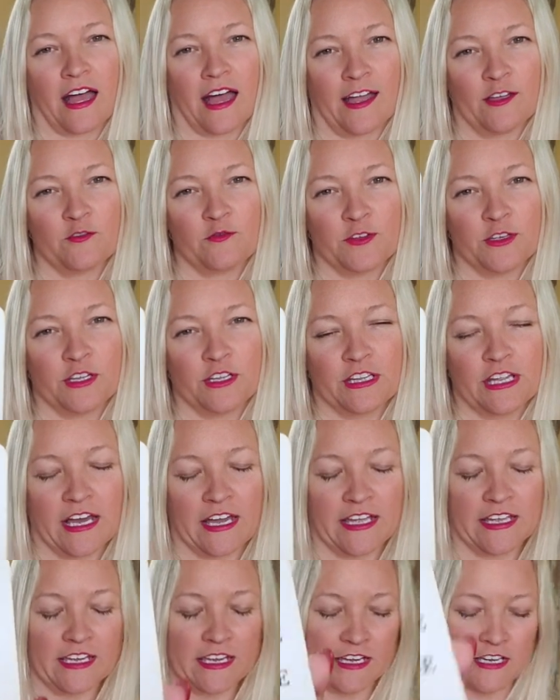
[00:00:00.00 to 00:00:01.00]
I feel
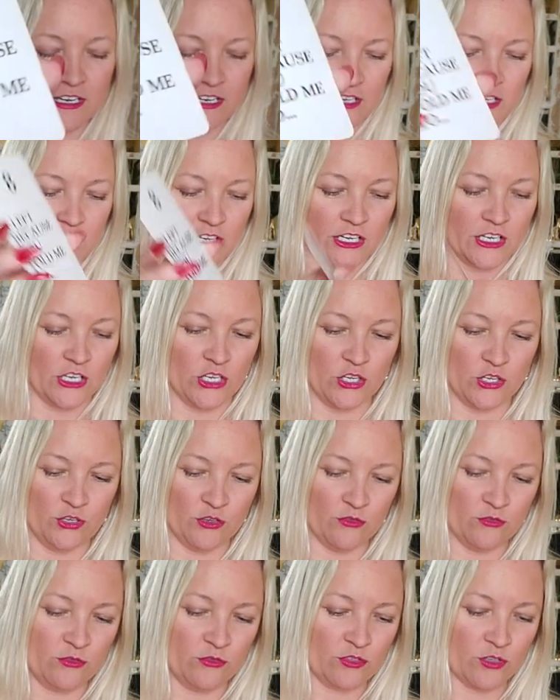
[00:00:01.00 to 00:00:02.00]
like
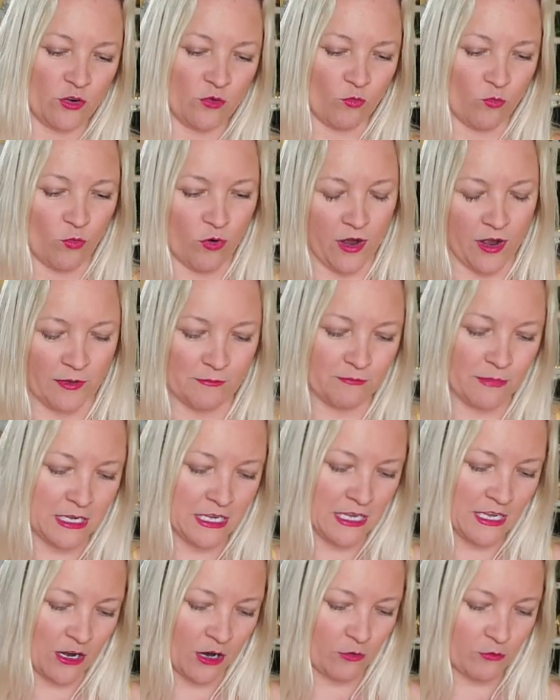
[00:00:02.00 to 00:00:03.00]
you don't want
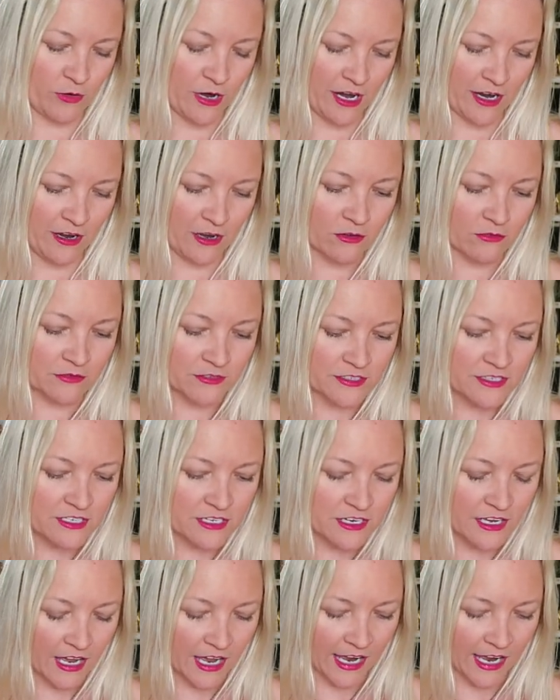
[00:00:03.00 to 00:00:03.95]
me around.